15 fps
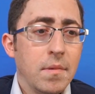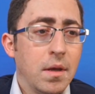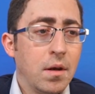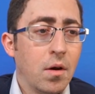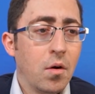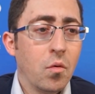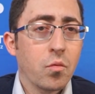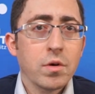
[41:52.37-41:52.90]

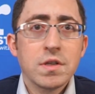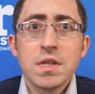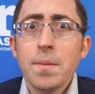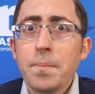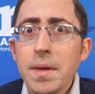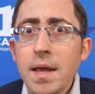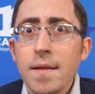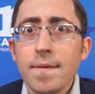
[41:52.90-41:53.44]

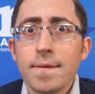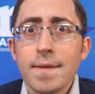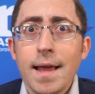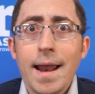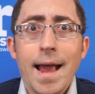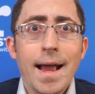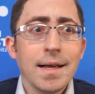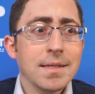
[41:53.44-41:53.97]
recipient
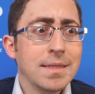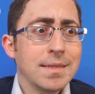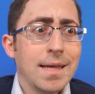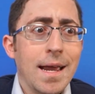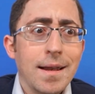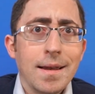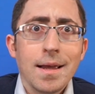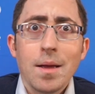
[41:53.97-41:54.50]
that has
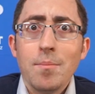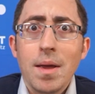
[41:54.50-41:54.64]
standing,